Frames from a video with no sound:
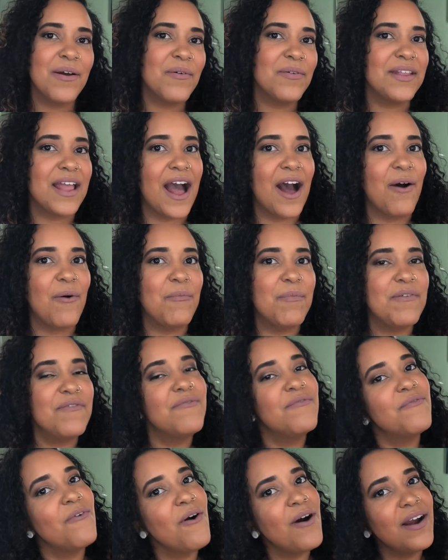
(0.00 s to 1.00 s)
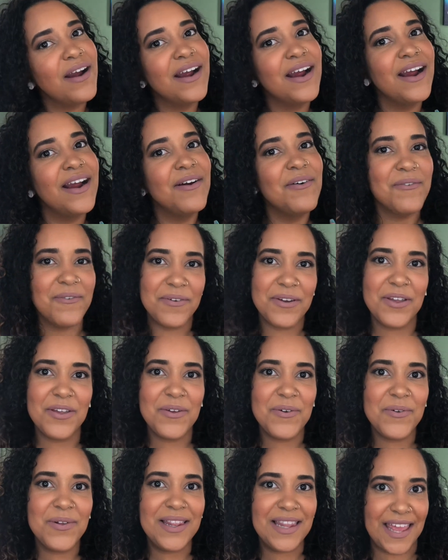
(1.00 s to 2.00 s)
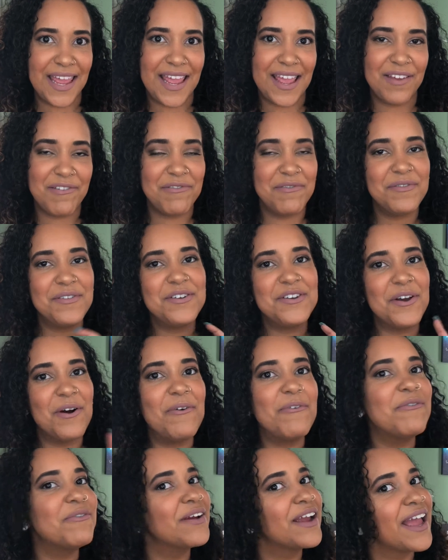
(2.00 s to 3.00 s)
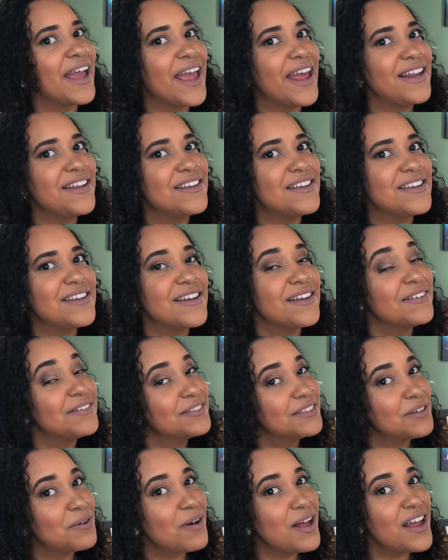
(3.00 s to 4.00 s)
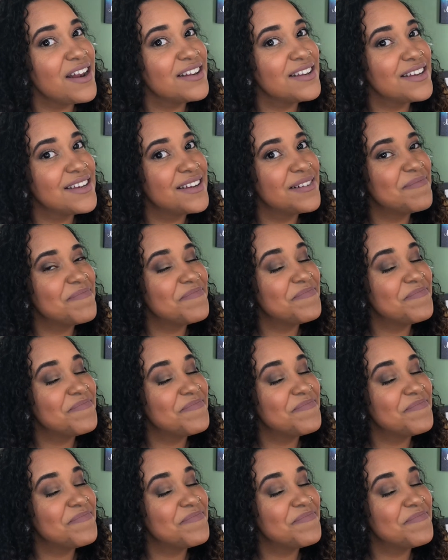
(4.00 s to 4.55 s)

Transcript: Now, before you leave, don't forget to what?